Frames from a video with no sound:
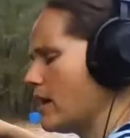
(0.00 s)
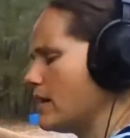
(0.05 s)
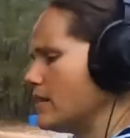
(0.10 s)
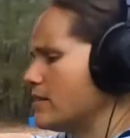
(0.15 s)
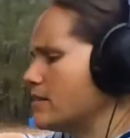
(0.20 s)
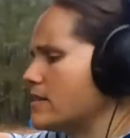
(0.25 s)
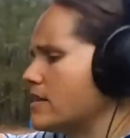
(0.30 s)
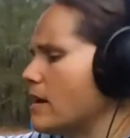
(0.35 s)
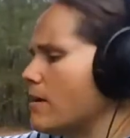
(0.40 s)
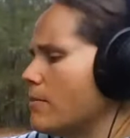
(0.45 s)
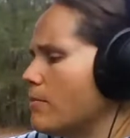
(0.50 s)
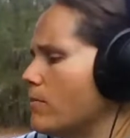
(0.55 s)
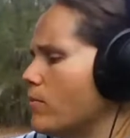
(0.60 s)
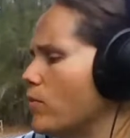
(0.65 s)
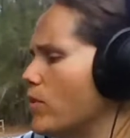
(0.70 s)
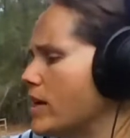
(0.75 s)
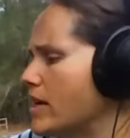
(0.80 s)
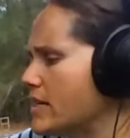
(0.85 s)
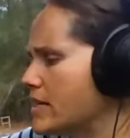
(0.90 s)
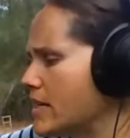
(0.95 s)
some
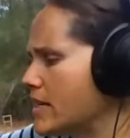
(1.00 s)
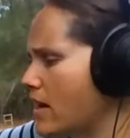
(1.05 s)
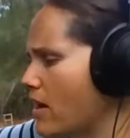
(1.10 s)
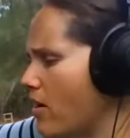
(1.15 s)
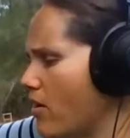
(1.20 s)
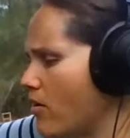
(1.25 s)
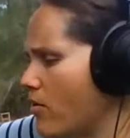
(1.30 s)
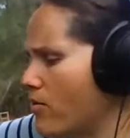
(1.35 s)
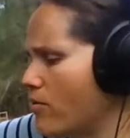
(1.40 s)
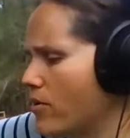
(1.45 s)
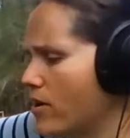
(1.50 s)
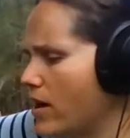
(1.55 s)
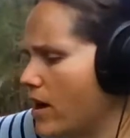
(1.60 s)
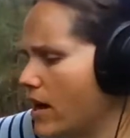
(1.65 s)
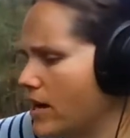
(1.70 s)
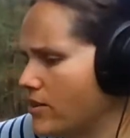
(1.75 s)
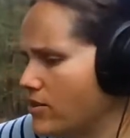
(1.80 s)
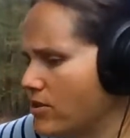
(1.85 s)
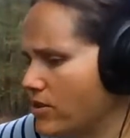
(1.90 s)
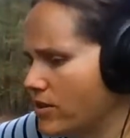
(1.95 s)
weeks ago,
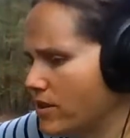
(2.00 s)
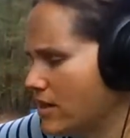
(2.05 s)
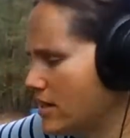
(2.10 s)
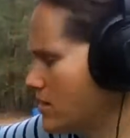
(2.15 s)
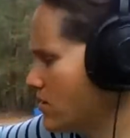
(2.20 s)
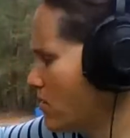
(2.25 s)
I took these